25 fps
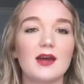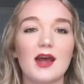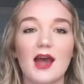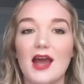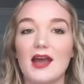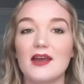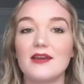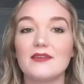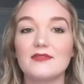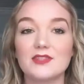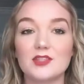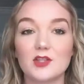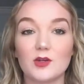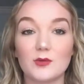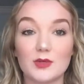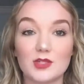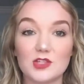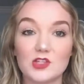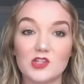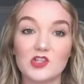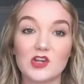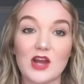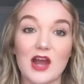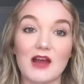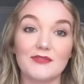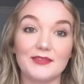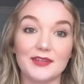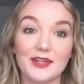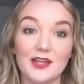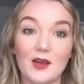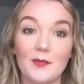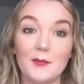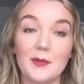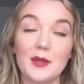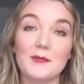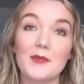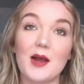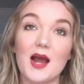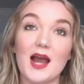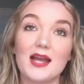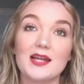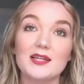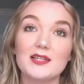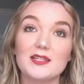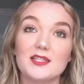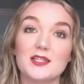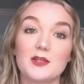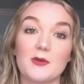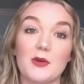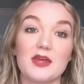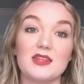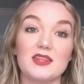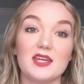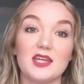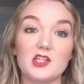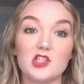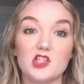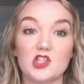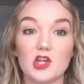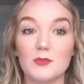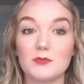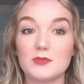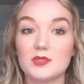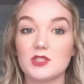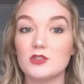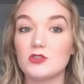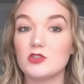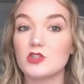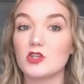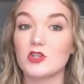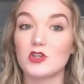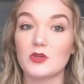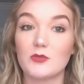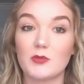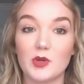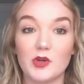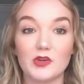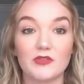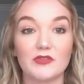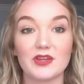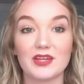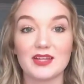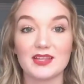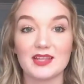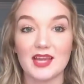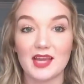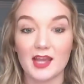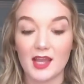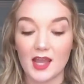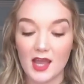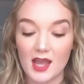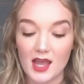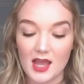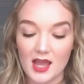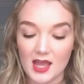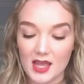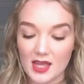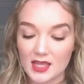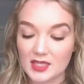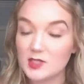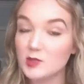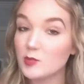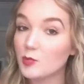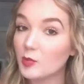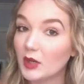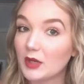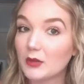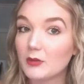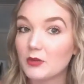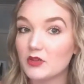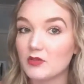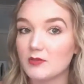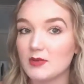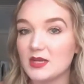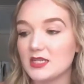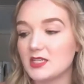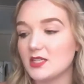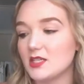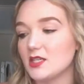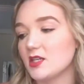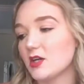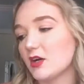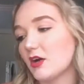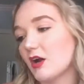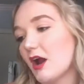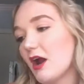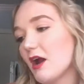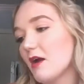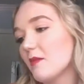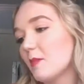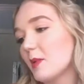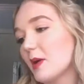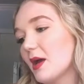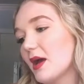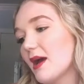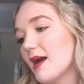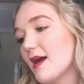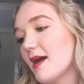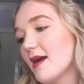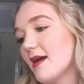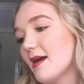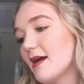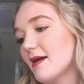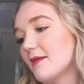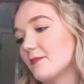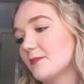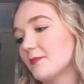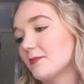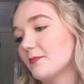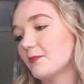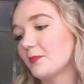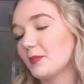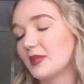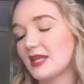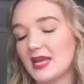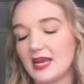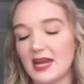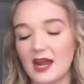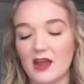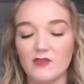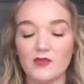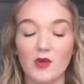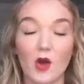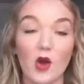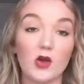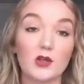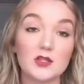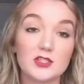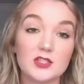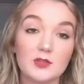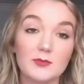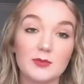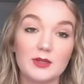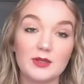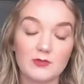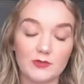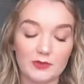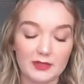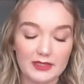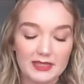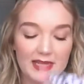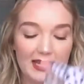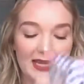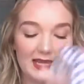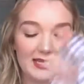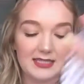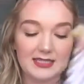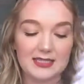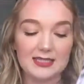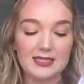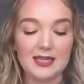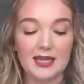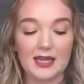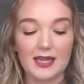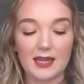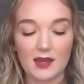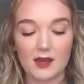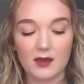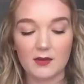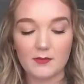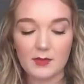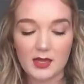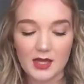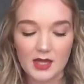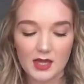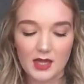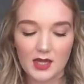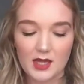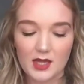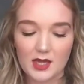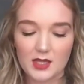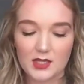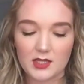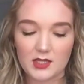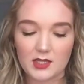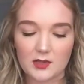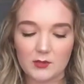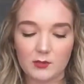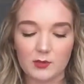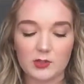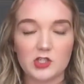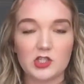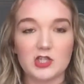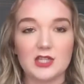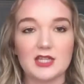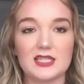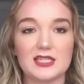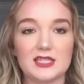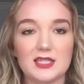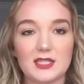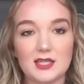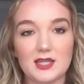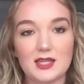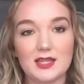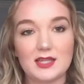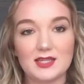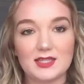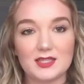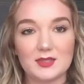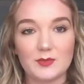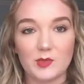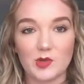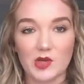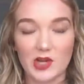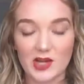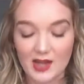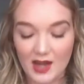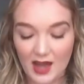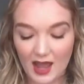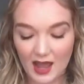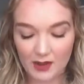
I have so much traveling on my mind, so I think jumpsuits are the perfect thing to bring with me to Europe. And I've also been really into gingham, which is this print.